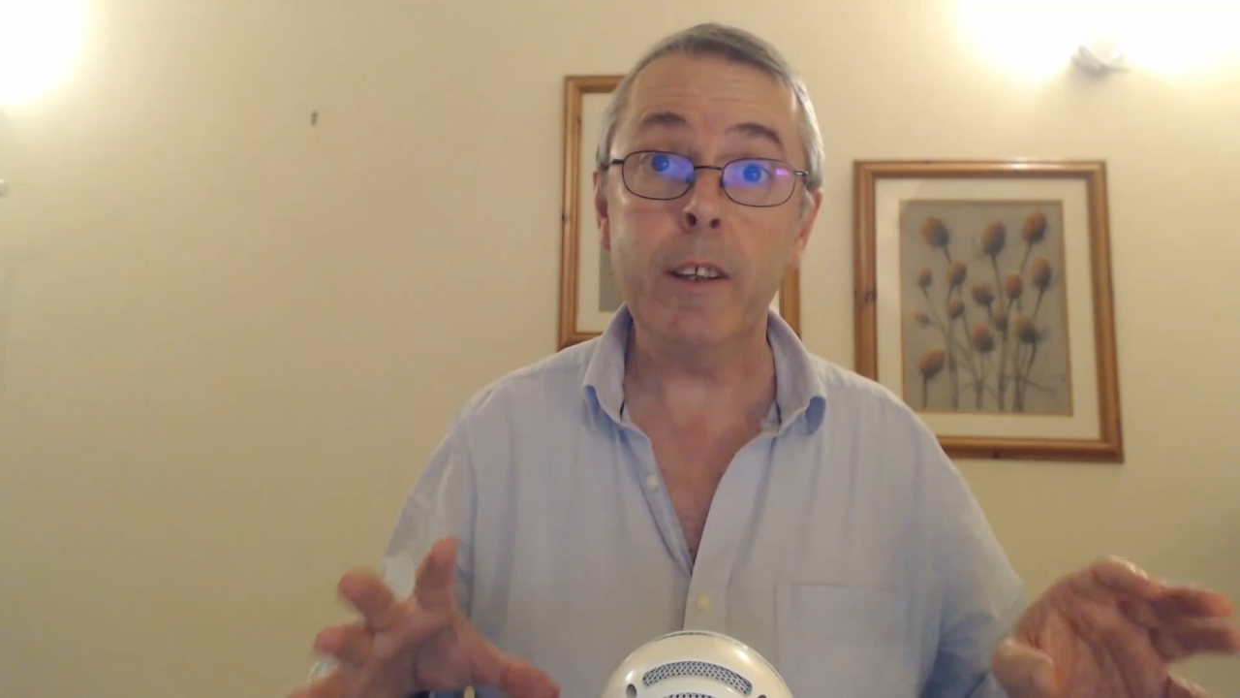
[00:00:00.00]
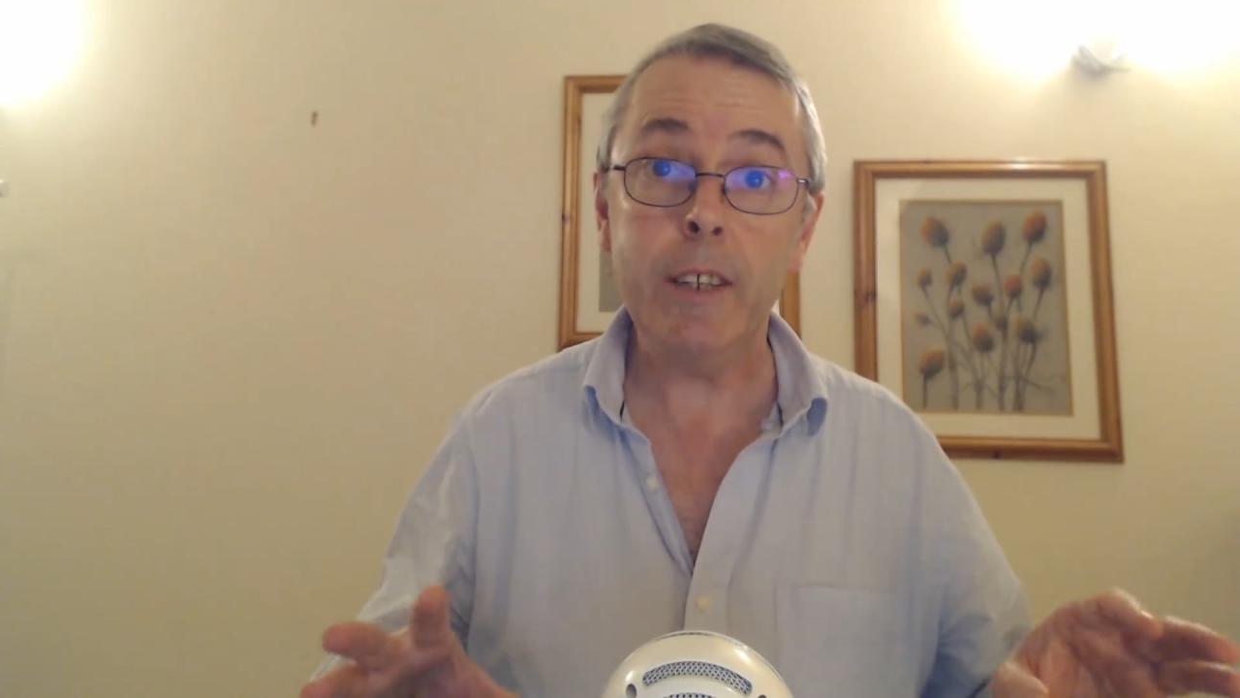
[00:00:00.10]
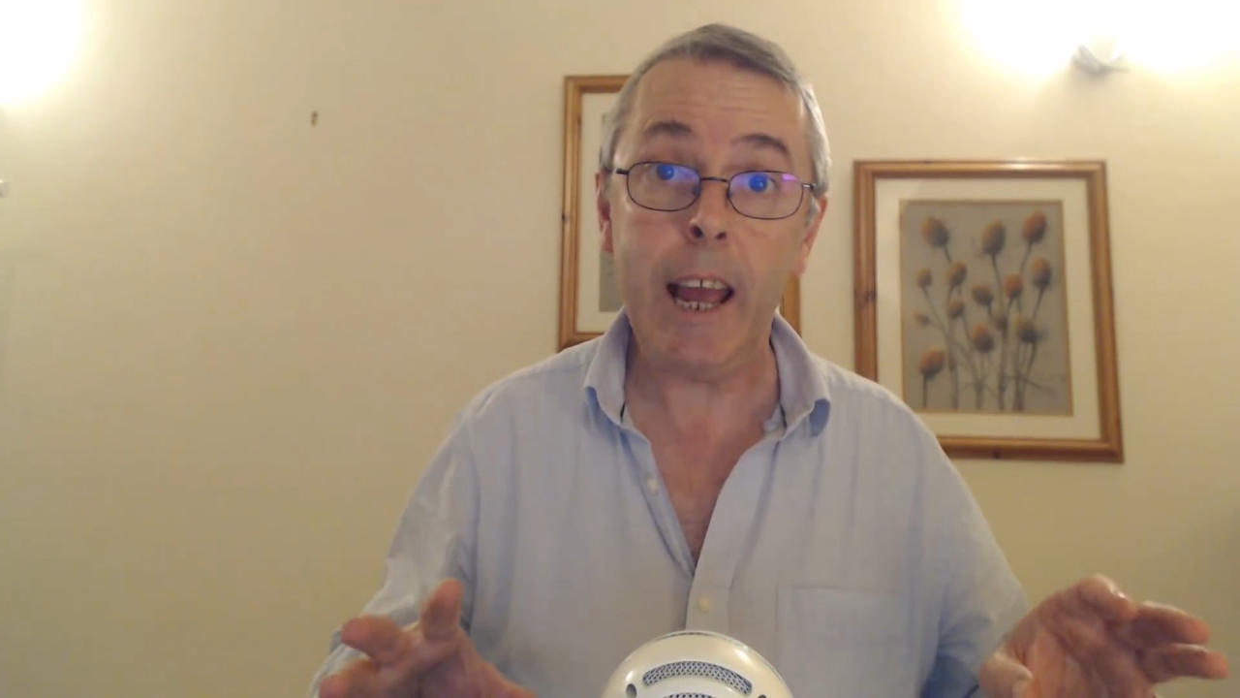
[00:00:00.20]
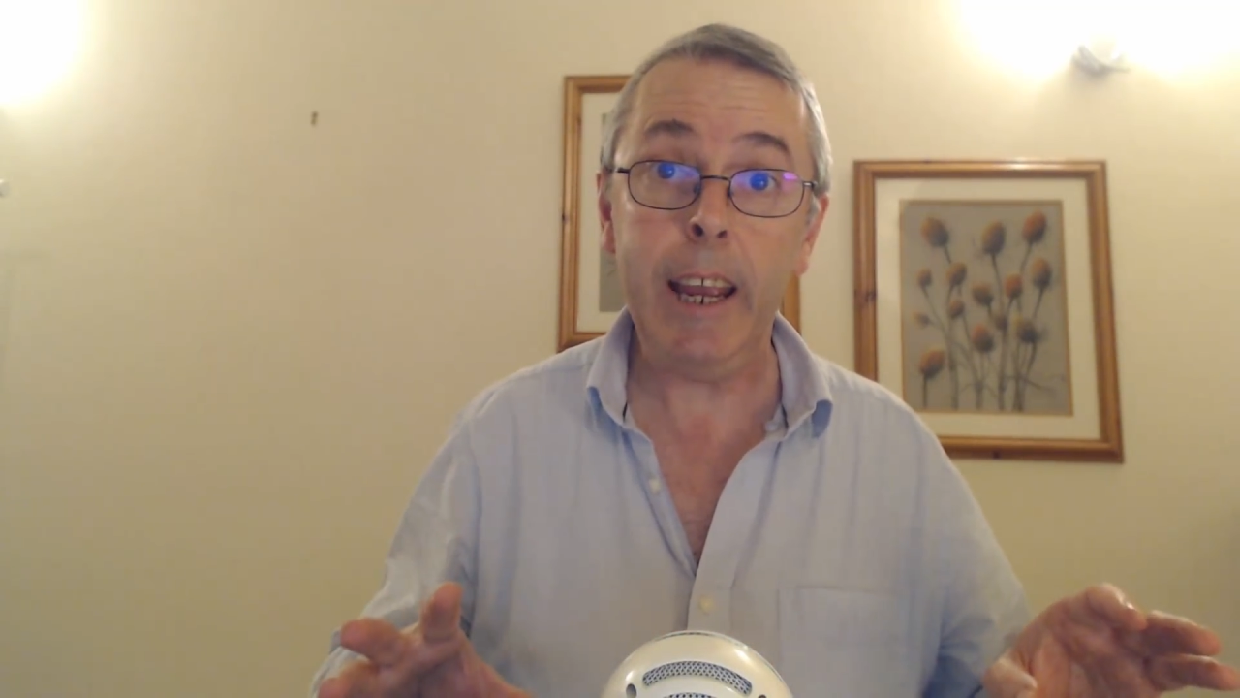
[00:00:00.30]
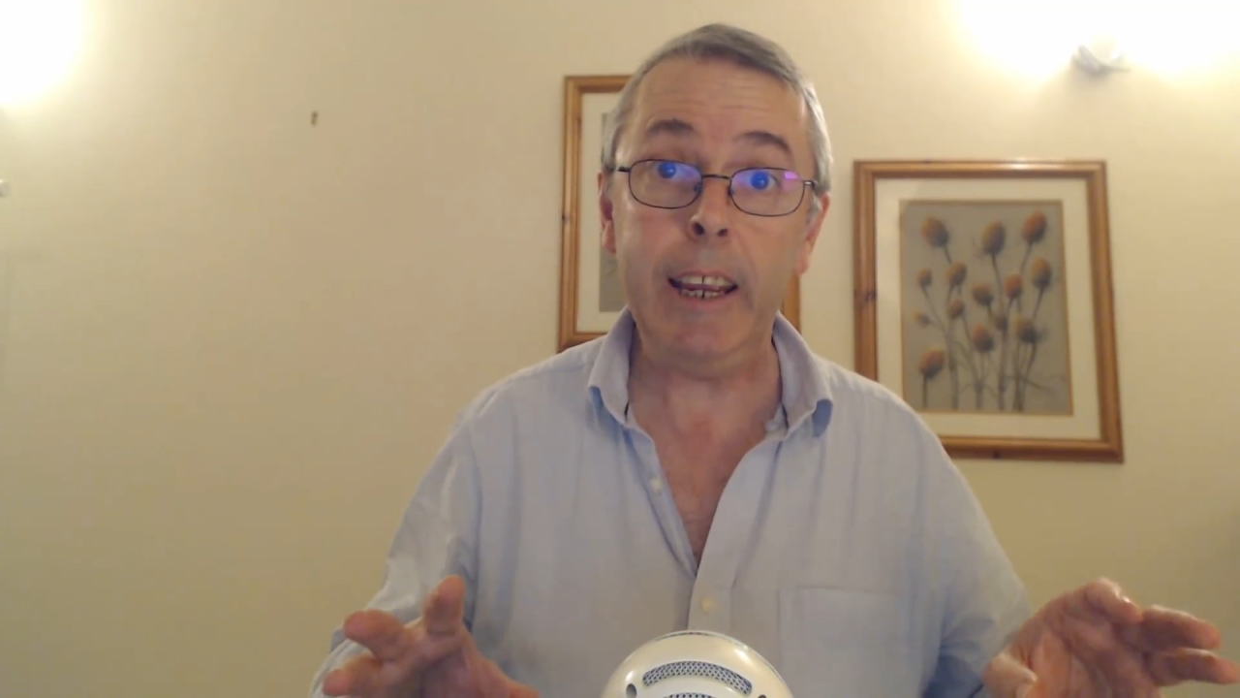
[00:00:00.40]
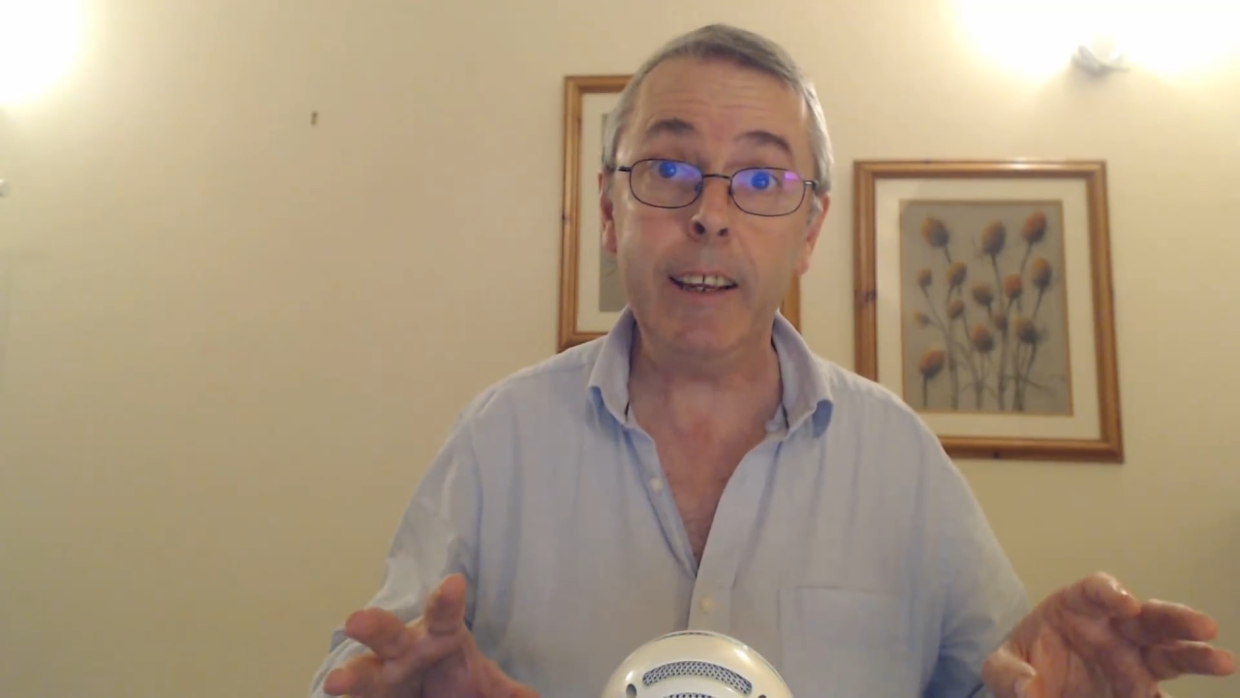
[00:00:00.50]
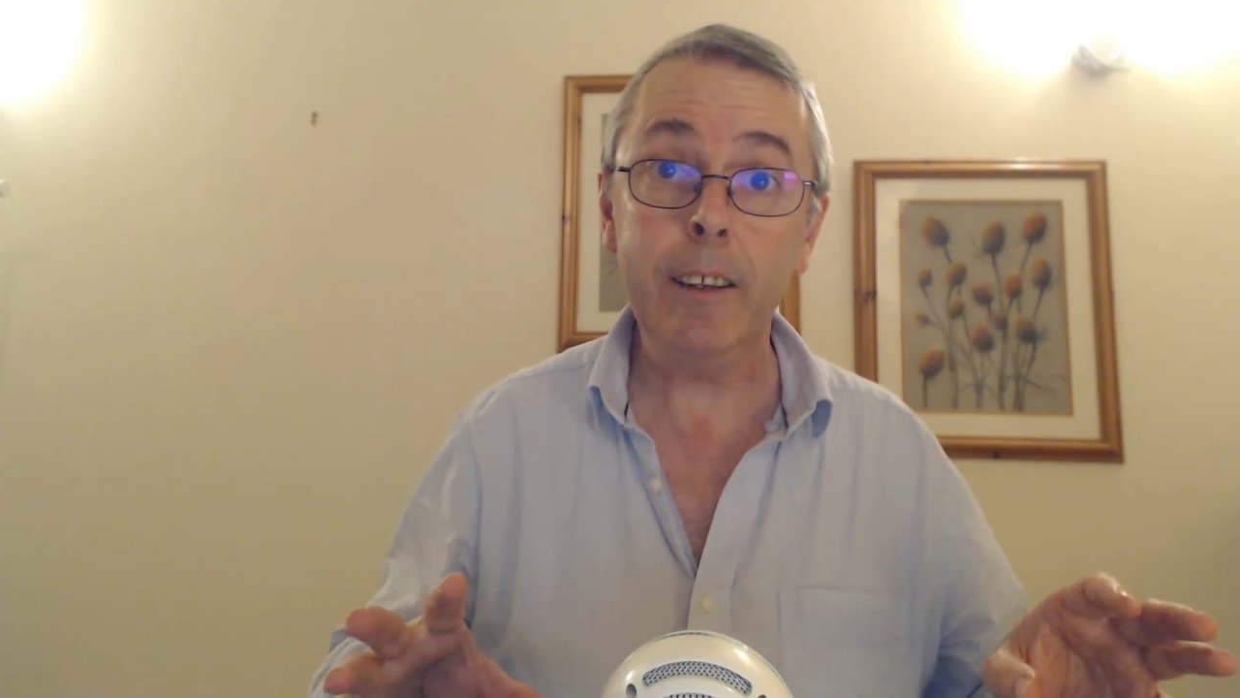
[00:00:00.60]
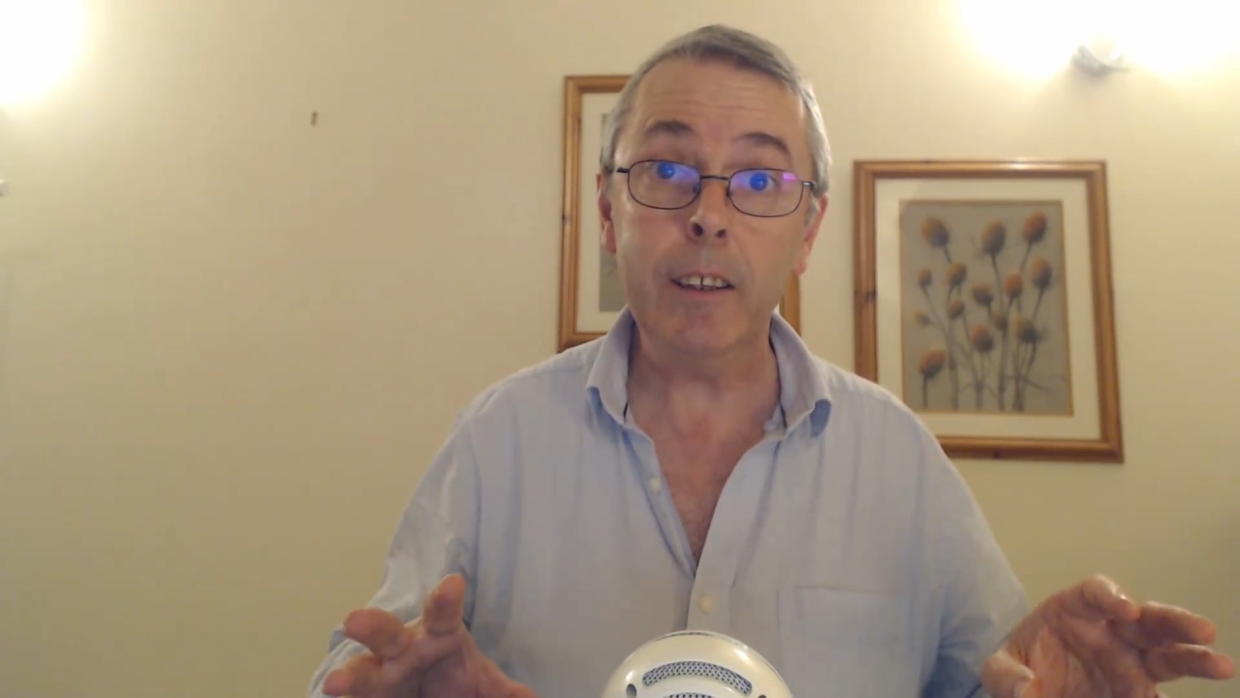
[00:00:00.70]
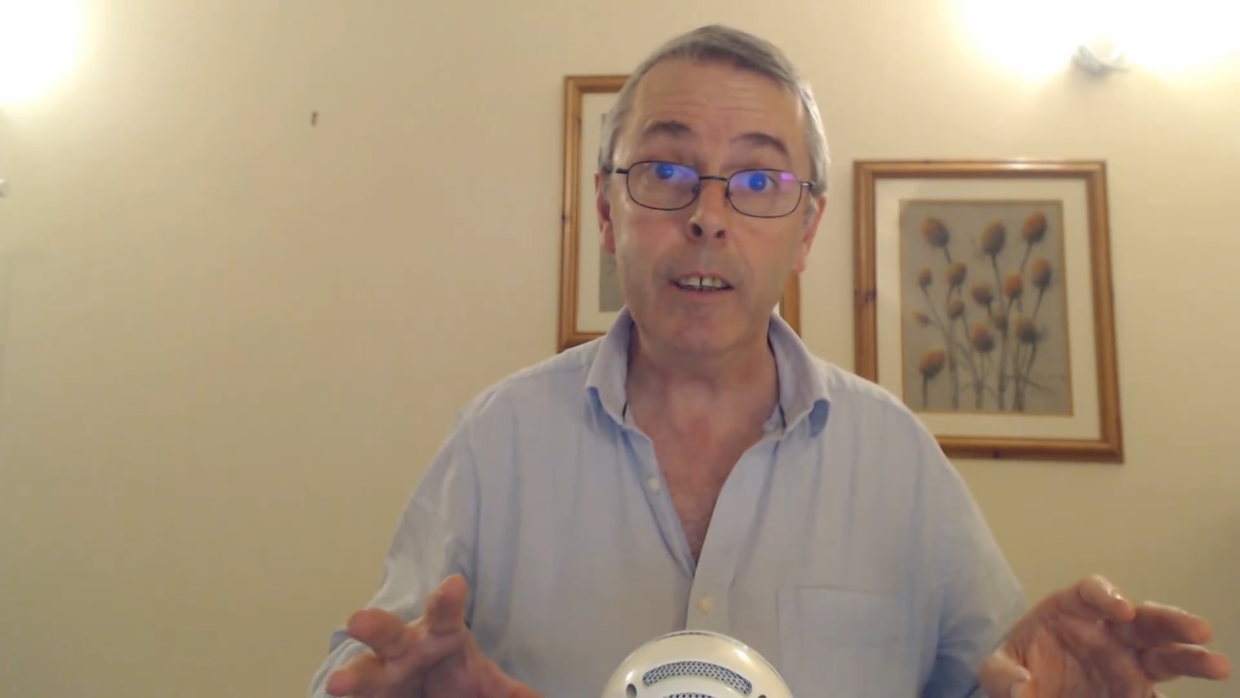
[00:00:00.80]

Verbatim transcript: to take.